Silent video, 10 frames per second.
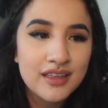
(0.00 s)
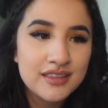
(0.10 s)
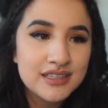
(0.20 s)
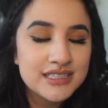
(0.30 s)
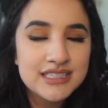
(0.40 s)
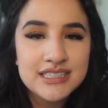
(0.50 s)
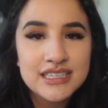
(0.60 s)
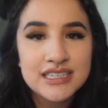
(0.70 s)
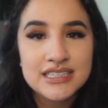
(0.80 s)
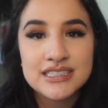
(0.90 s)
the
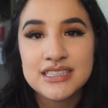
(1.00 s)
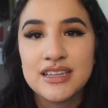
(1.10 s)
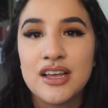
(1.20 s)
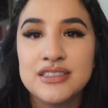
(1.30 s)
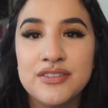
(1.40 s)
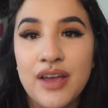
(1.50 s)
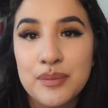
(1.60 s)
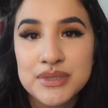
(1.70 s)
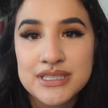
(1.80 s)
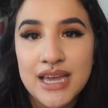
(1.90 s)
dizziness the loss of
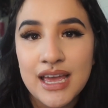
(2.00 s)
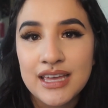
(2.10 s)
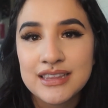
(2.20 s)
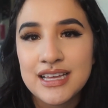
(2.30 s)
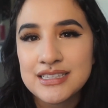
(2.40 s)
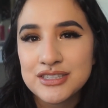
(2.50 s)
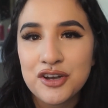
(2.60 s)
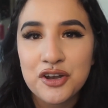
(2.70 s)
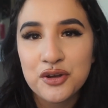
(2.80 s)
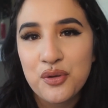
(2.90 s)
appetite that
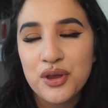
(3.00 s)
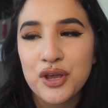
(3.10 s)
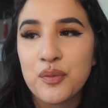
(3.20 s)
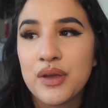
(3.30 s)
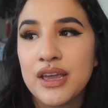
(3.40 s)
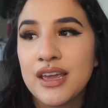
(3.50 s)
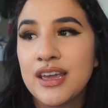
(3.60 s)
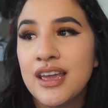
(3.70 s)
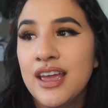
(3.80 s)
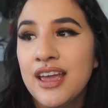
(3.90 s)
started going
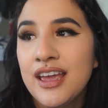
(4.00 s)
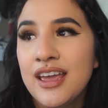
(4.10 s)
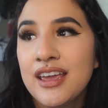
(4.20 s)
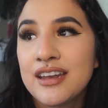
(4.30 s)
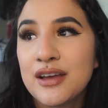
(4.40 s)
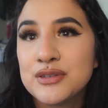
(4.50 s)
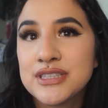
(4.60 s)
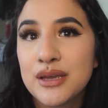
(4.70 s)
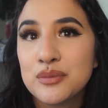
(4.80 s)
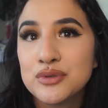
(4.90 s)
away and I was
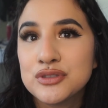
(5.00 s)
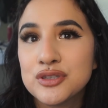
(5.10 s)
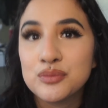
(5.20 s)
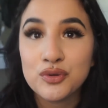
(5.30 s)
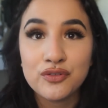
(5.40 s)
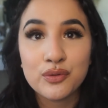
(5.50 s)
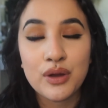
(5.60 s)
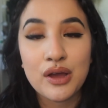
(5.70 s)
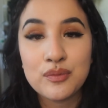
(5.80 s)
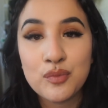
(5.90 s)
able to move
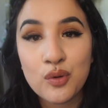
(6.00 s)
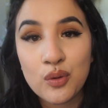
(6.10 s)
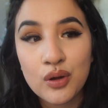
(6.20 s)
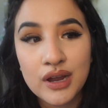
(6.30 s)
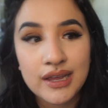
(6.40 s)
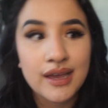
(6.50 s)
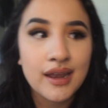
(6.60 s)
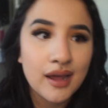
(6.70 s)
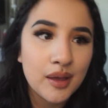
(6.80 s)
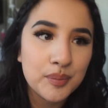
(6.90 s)
around more and get
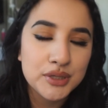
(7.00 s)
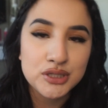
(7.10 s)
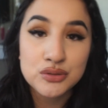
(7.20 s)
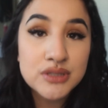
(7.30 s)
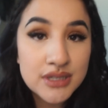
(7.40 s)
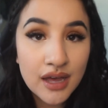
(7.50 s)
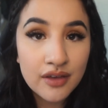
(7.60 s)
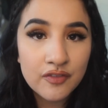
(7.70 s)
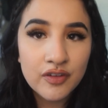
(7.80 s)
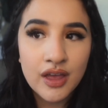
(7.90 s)
up and do
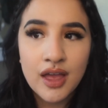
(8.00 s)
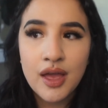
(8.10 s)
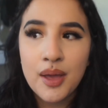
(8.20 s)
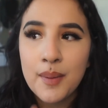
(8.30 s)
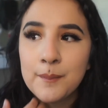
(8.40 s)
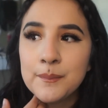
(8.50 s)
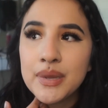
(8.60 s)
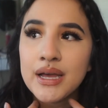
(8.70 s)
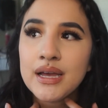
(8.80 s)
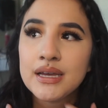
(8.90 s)
stuff
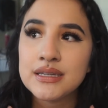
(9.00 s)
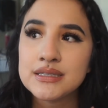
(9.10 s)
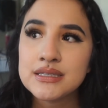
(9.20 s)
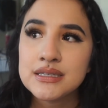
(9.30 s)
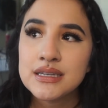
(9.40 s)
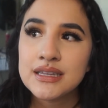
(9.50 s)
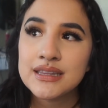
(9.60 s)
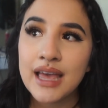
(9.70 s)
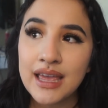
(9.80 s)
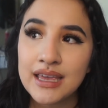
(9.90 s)
but
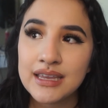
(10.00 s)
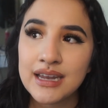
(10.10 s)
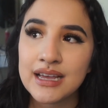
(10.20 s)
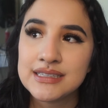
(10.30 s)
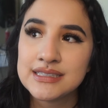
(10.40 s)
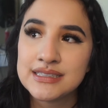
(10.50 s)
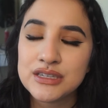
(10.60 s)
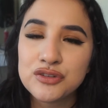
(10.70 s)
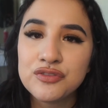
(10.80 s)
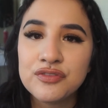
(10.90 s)
then I
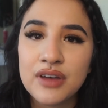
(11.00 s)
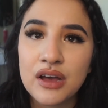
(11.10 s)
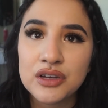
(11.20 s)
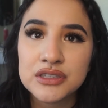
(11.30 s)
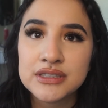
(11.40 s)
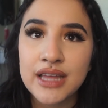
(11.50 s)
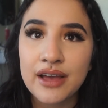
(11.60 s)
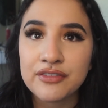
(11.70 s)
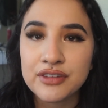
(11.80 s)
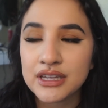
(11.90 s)
still felt
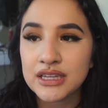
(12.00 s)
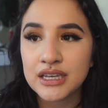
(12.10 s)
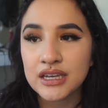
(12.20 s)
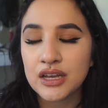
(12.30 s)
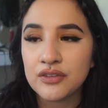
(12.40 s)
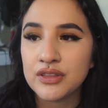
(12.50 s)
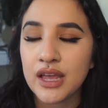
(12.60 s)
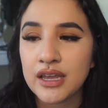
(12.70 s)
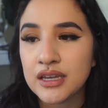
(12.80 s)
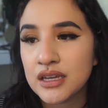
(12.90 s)
that feeling of
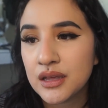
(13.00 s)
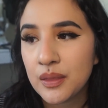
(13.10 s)
like